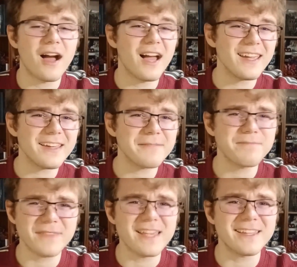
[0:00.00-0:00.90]
I
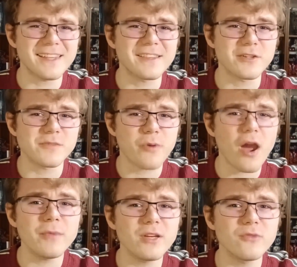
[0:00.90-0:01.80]
think that there's
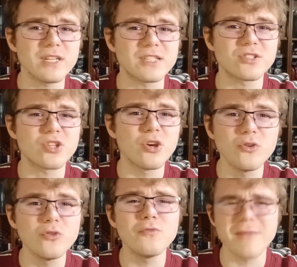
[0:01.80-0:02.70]
probably only
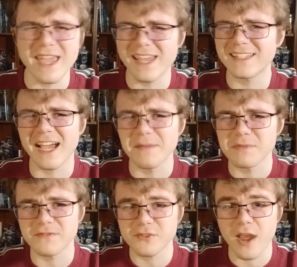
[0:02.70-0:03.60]
2 main
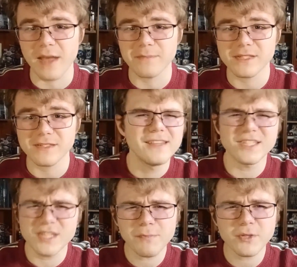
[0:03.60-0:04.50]
types of traps. The
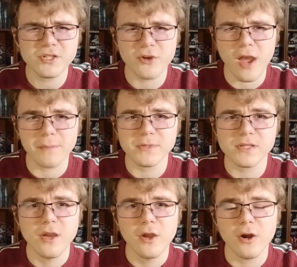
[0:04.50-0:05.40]
simplest
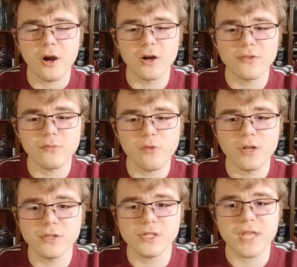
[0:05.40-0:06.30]
traps are the
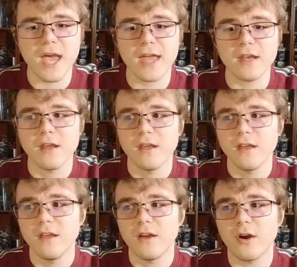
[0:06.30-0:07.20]
ones that
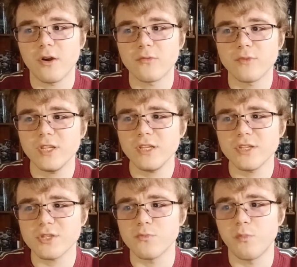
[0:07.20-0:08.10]
are really
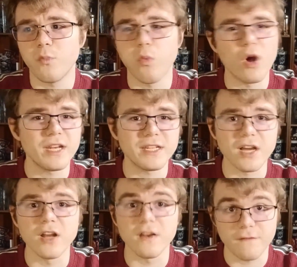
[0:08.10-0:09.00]
just one and
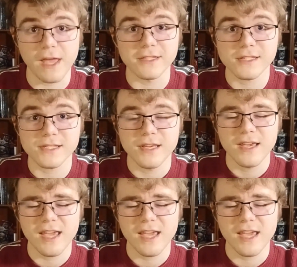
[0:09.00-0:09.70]
done events.